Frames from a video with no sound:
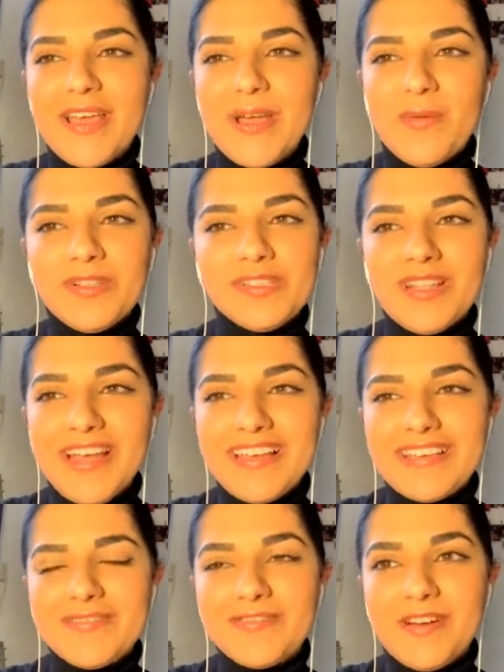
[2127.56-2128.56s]
was
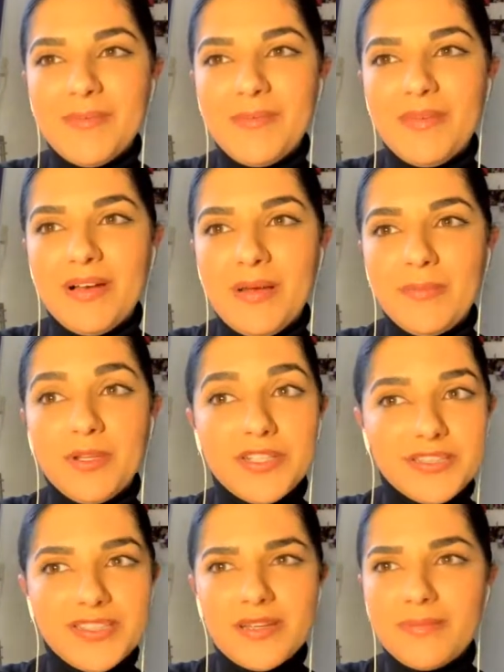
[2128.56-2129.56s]
like from a
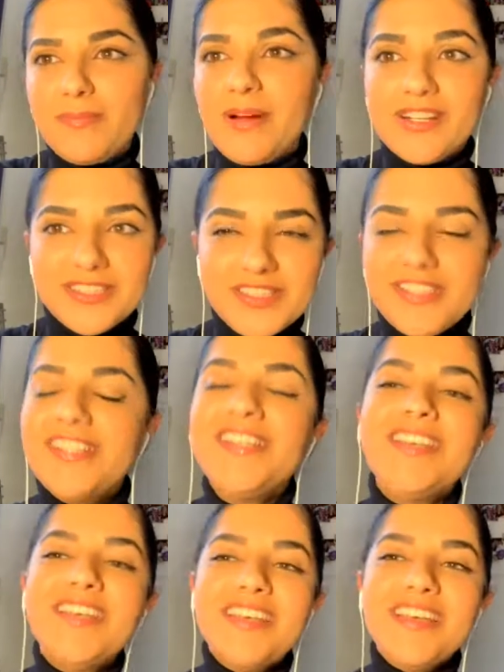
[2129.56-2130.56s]
politic party.
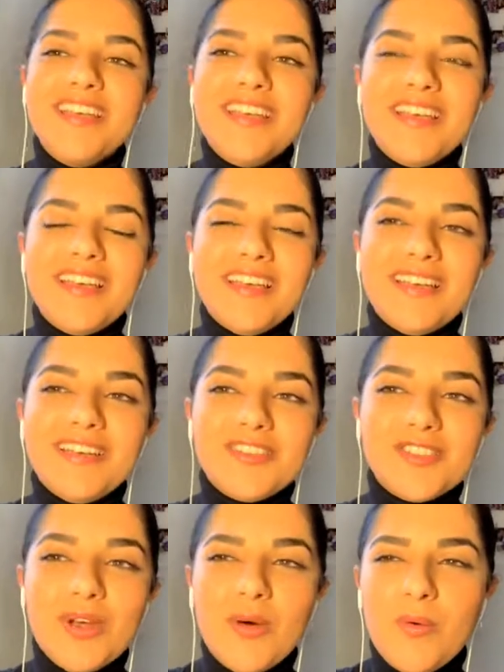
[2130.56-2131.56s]

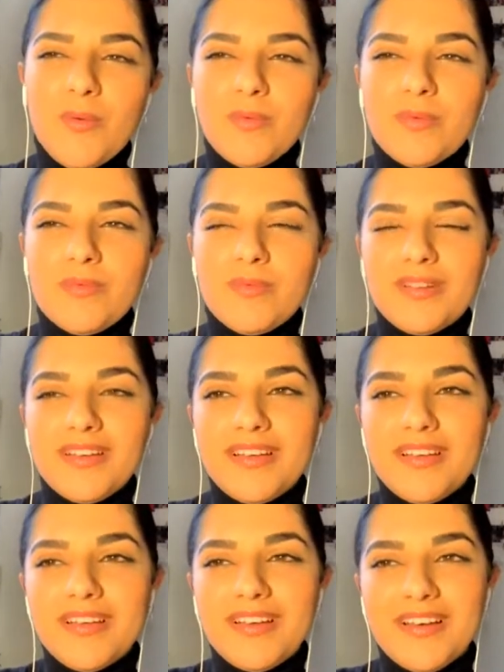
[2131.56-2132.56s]
So
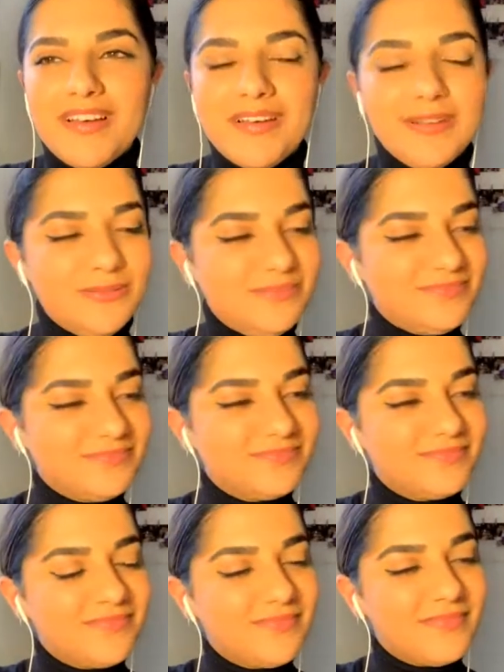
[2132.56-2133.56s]

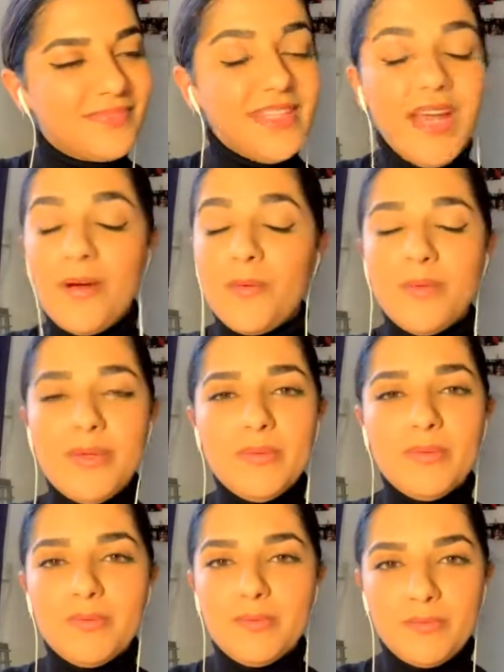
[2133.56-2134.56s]
yeah,
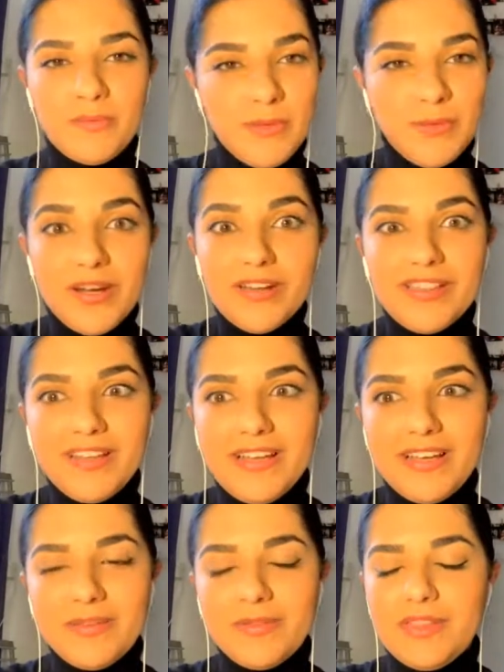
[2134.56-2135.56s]
we were
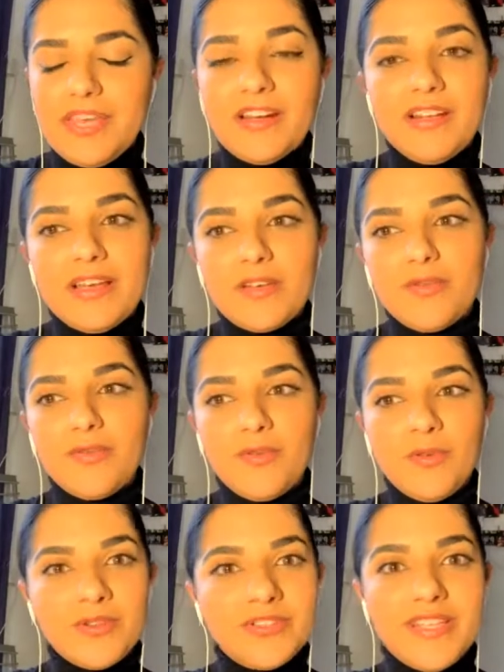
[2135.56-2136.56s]
there like
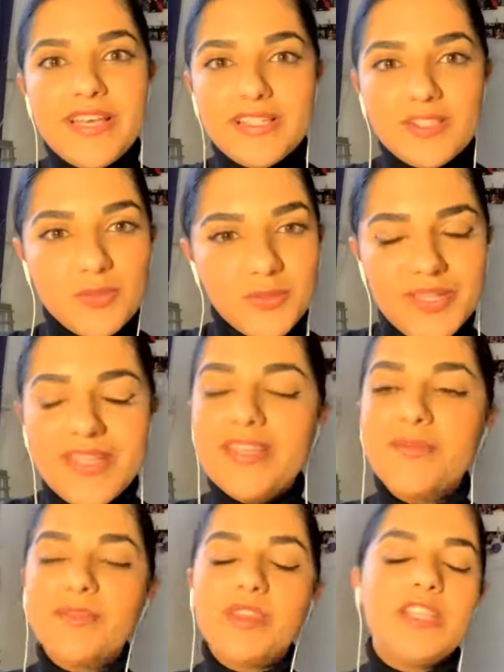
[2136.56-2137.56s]
4 days a week
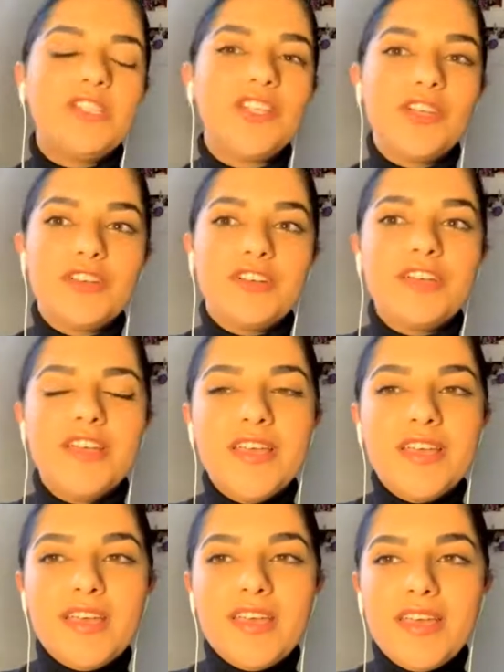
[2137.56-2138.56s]
with each other,
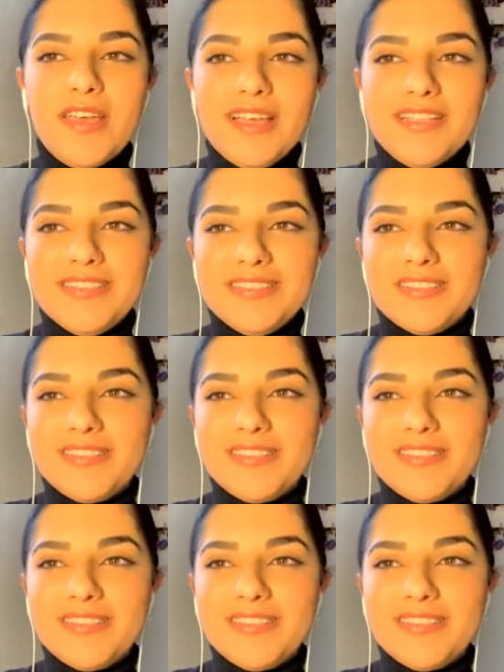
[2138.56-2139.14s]
and